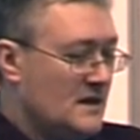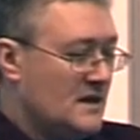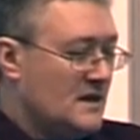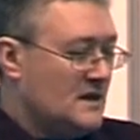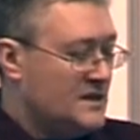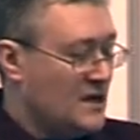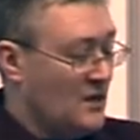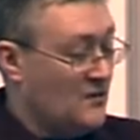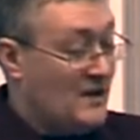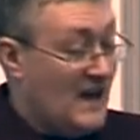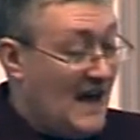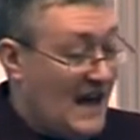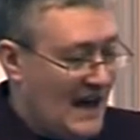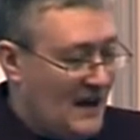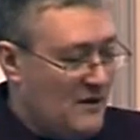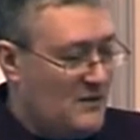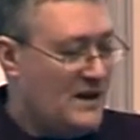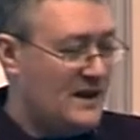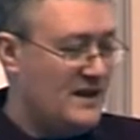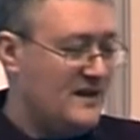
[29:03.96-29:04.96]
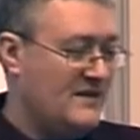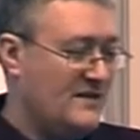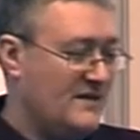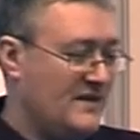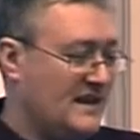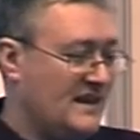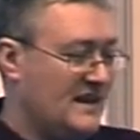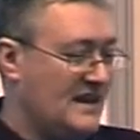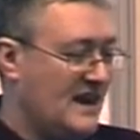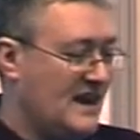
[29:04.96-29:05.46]
So now
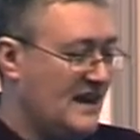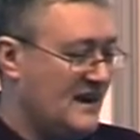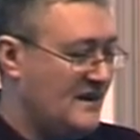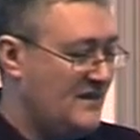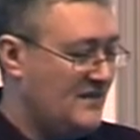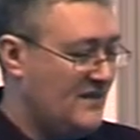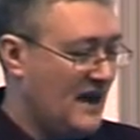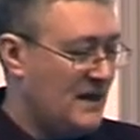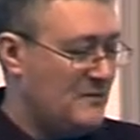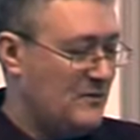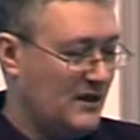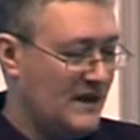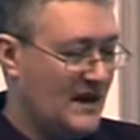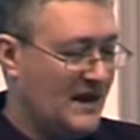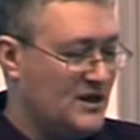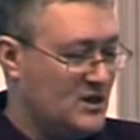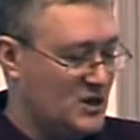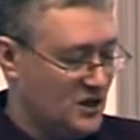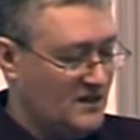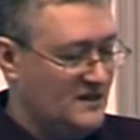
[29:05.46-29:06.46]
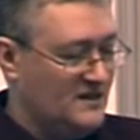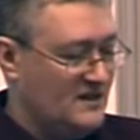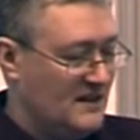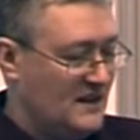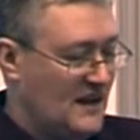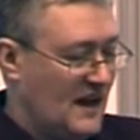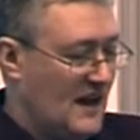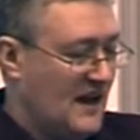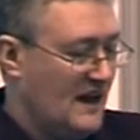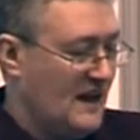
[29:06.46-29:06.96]
the application,
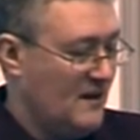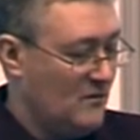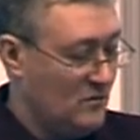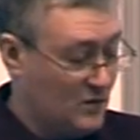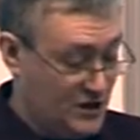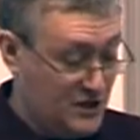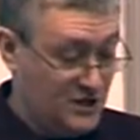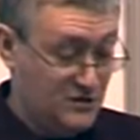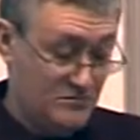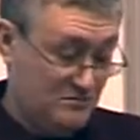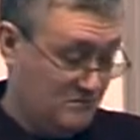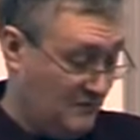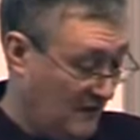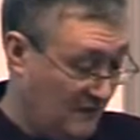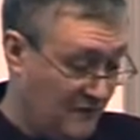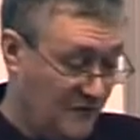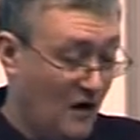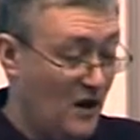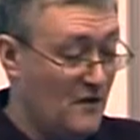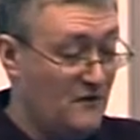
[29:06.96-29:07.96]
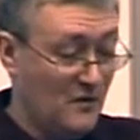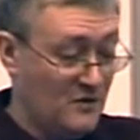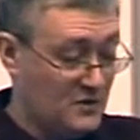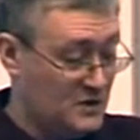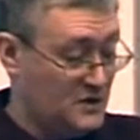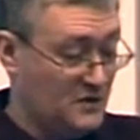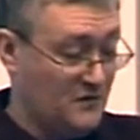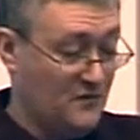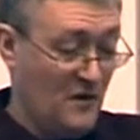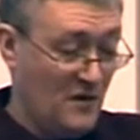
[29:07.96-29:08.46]
which Firefox,
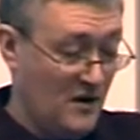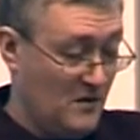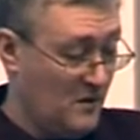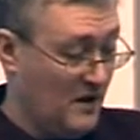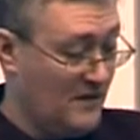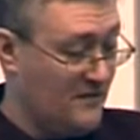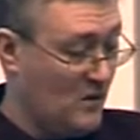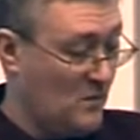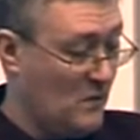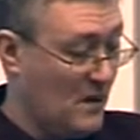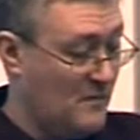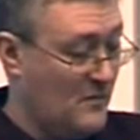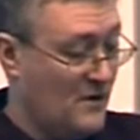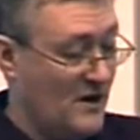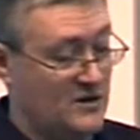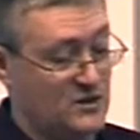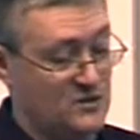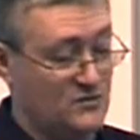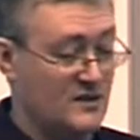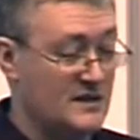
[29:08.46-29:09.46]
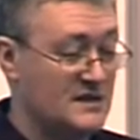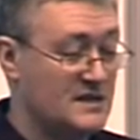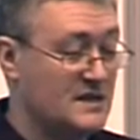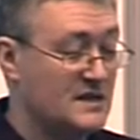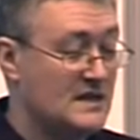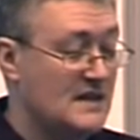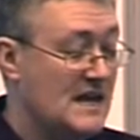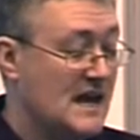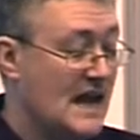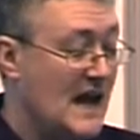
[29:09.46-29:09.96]
Safari, whatever your web browser is,
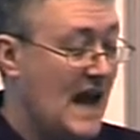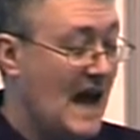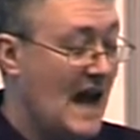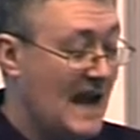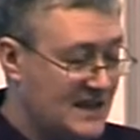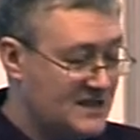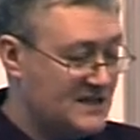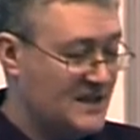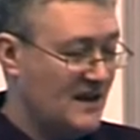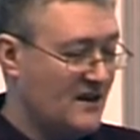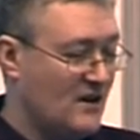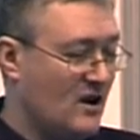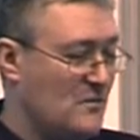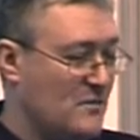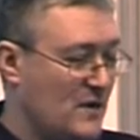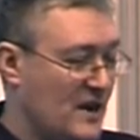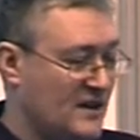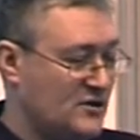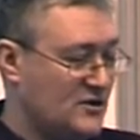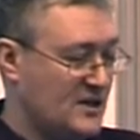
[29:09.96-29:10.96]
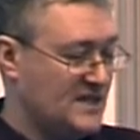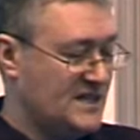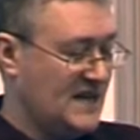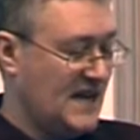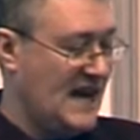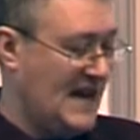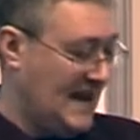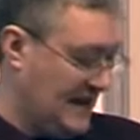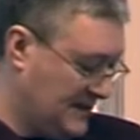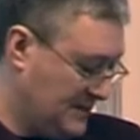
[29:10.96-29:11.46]
has that IP address to
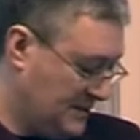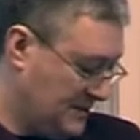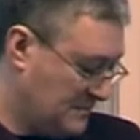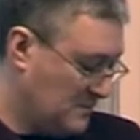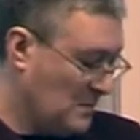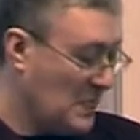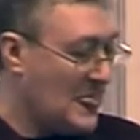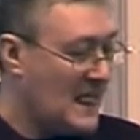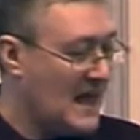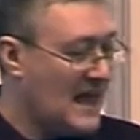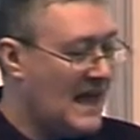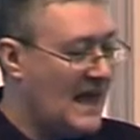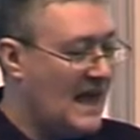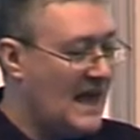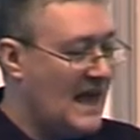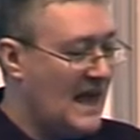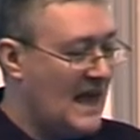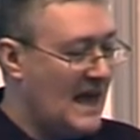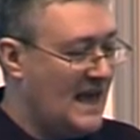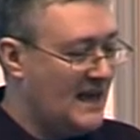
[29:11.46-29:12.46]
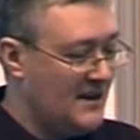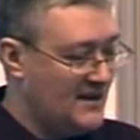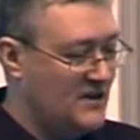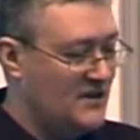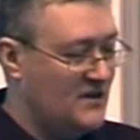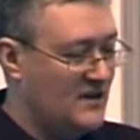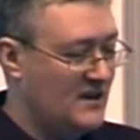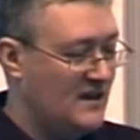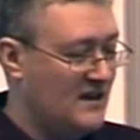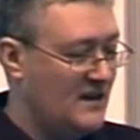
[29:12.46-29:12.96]
hand. It
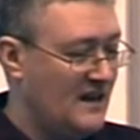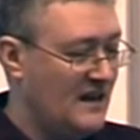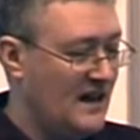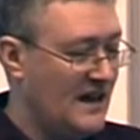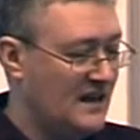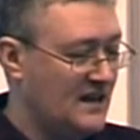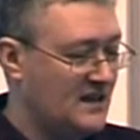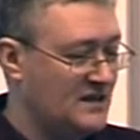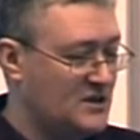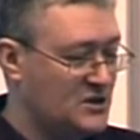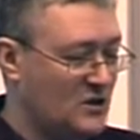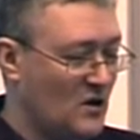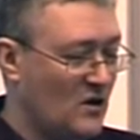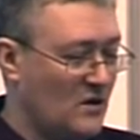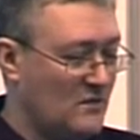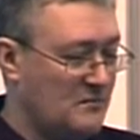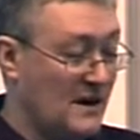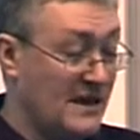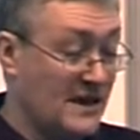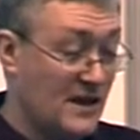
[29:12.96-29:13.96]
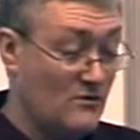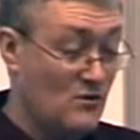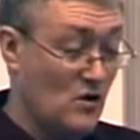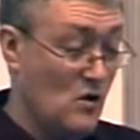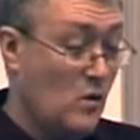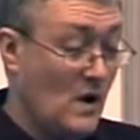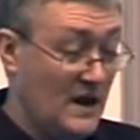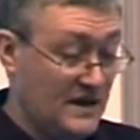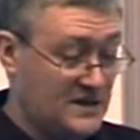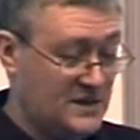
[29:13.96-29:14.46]
can start making
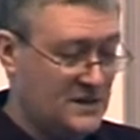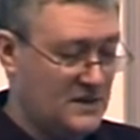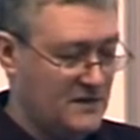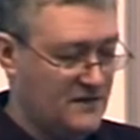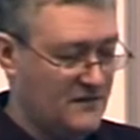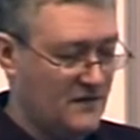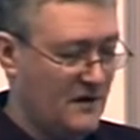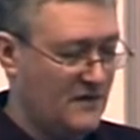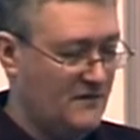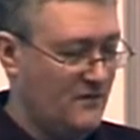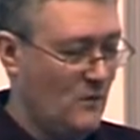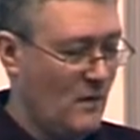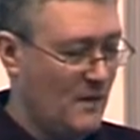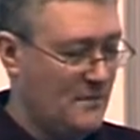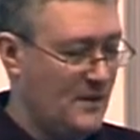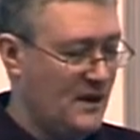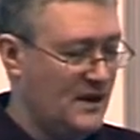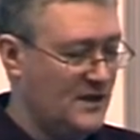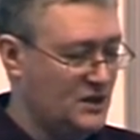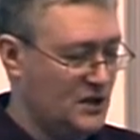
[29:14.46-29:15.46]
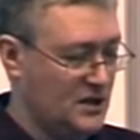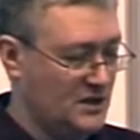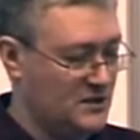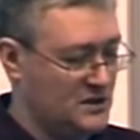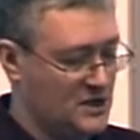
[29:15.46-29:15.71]
requests for web pages.